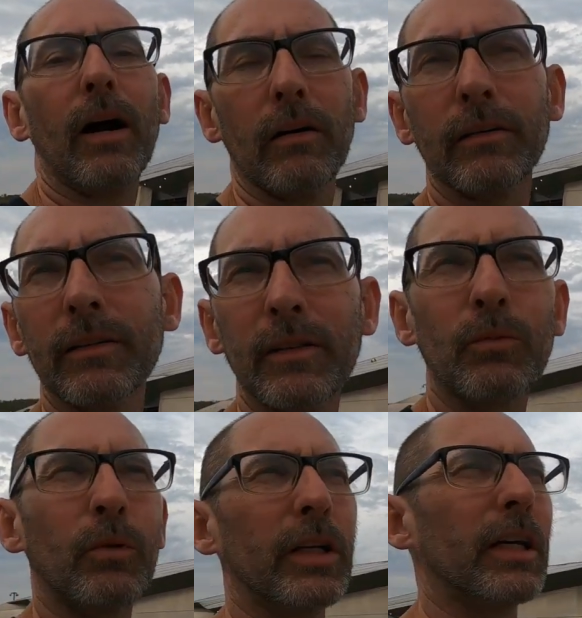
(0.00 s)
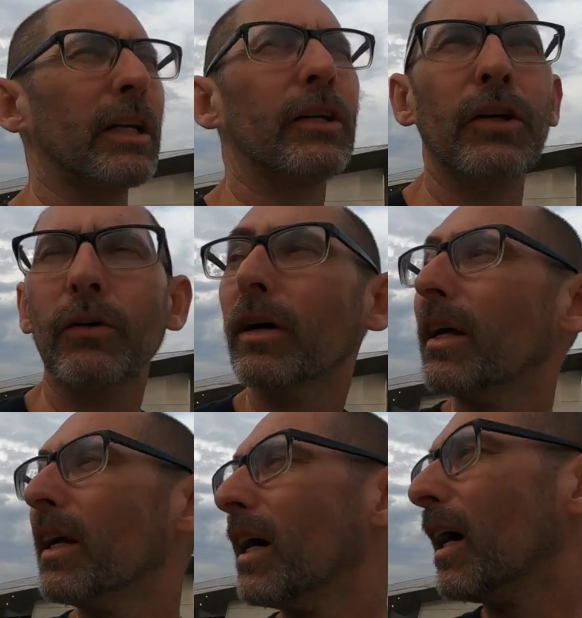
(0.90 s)
well, what are you going to do?
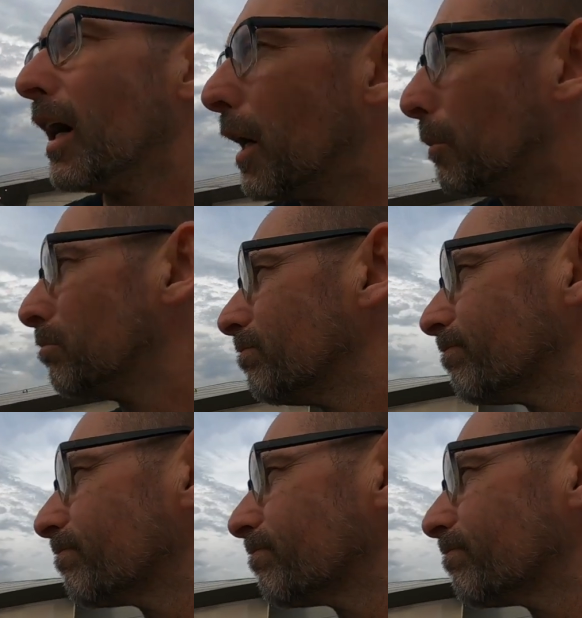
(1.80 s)
Um,